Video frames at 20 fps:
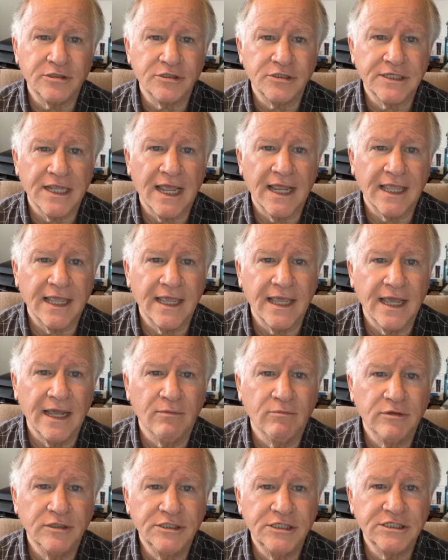are stacking
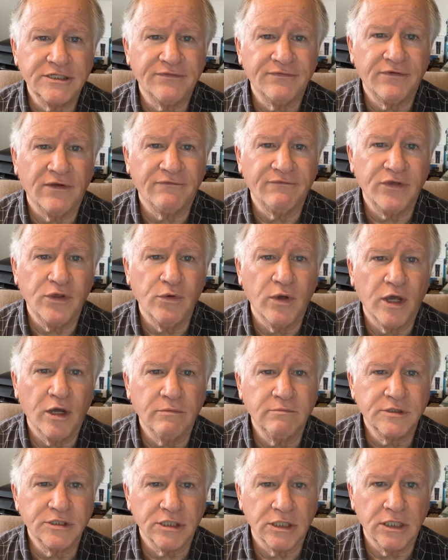up with just a few
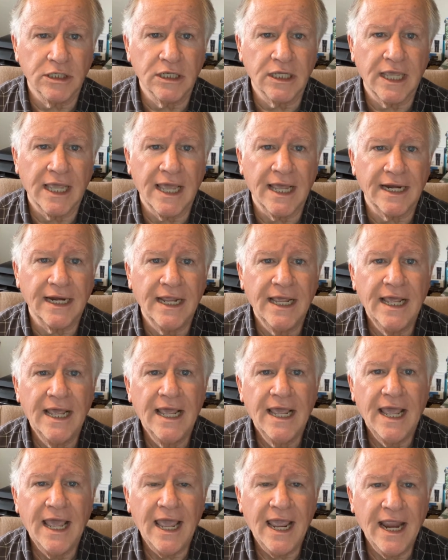homes to look at.
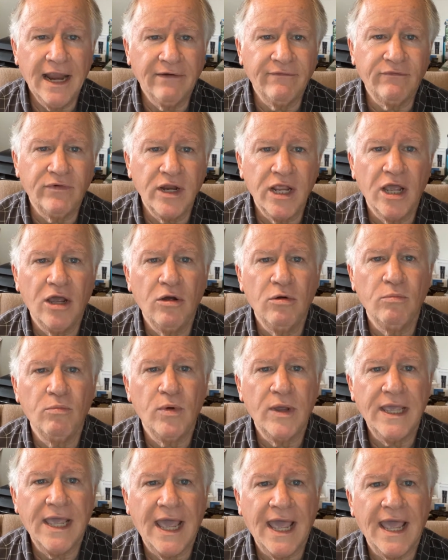Every home
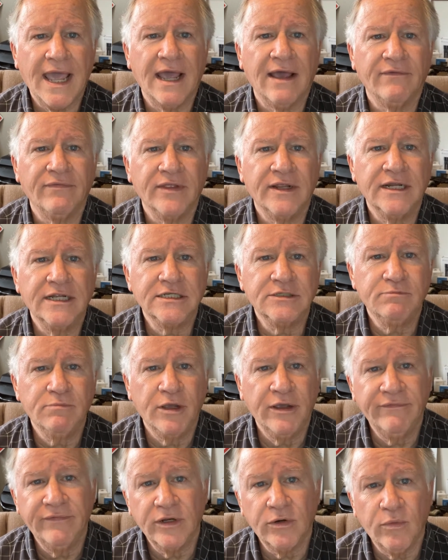we have that is
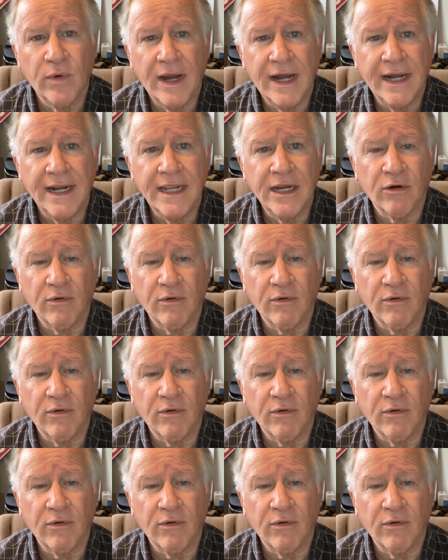move-in ready,